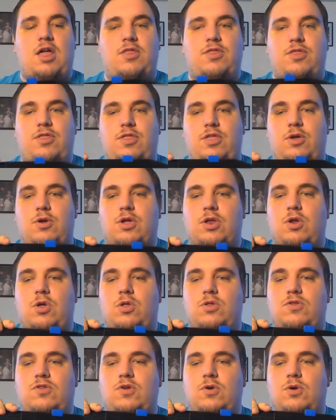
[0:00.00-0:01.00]
you can
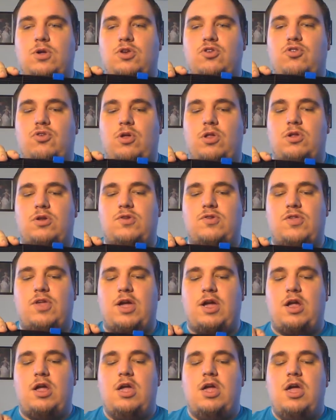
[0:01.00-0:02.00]
hold 2 controllers
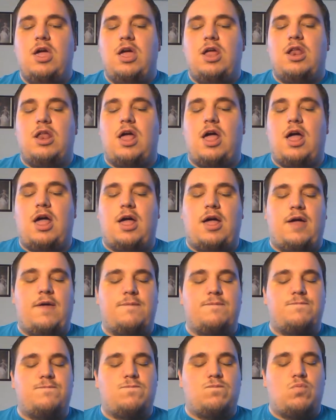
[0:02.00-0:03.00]
there.
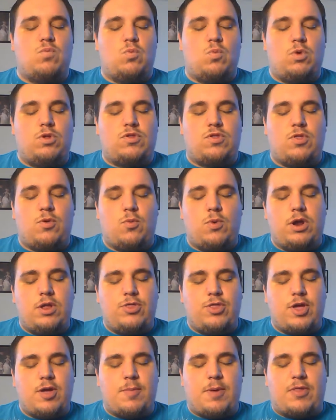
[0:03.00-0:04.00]
The weird
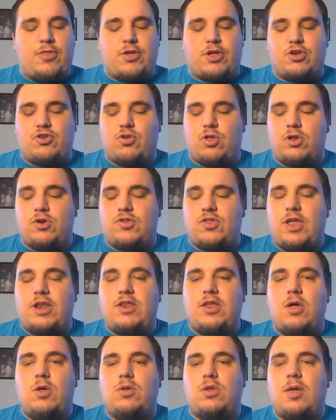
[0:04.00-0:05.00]
thing about the controllers, they
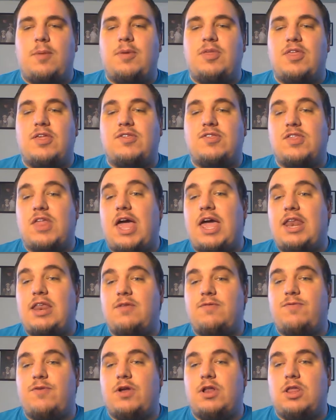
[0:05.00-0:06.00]
slide in
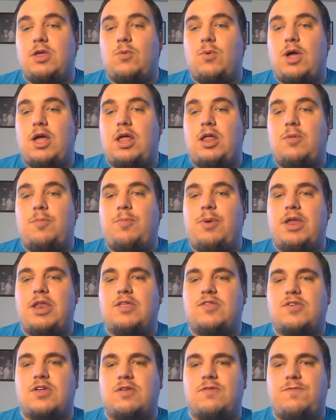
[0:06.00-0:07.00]
fairly well, but
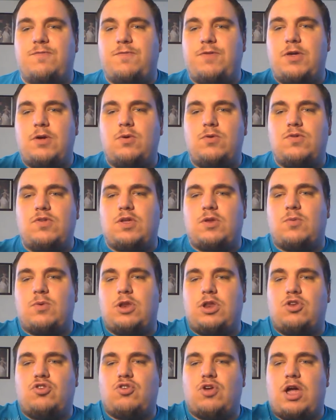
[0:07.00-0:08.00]
it's confusing when
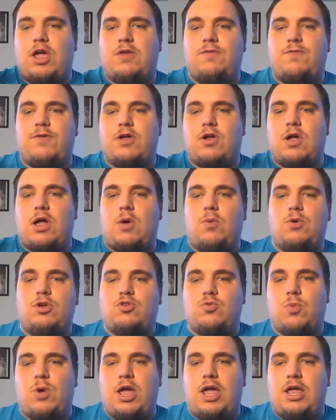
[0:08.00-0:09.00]
you try and figure out
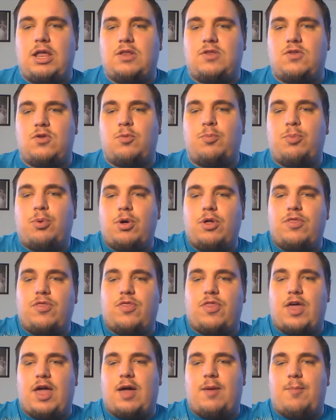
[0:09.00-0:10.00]
which way to put
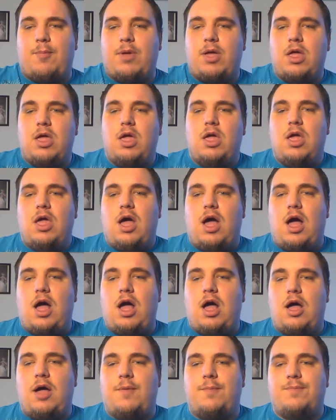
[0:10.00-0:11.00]
them.
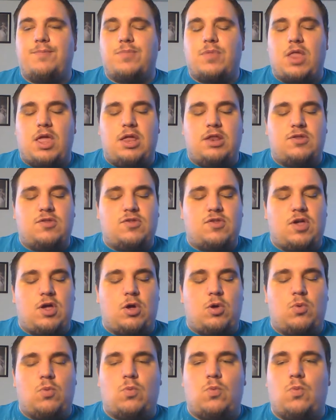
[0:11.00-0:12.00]
And
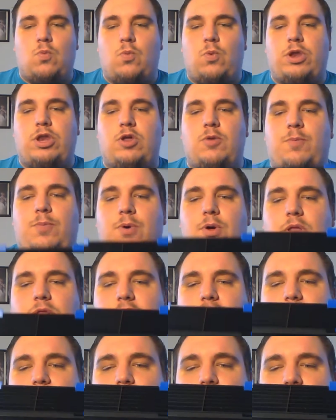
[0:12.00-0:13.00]
so when you
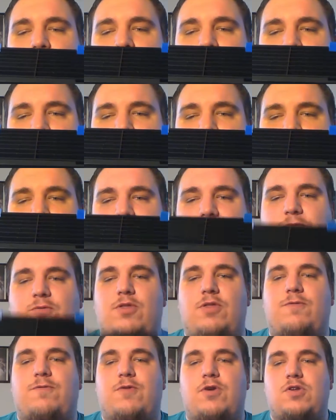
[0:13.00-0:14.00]
put them in for
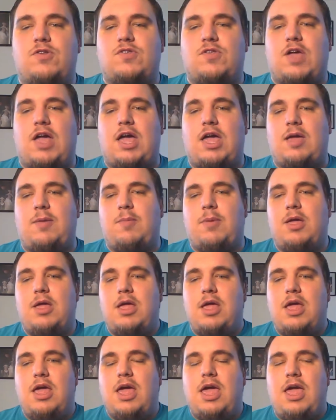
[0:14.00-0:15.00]
the first time,
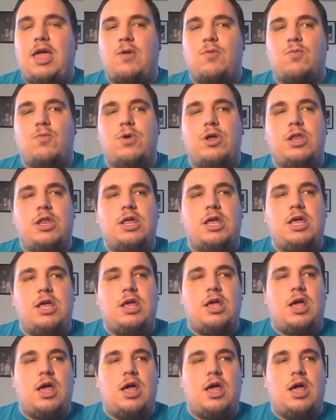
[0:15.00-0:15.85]
it really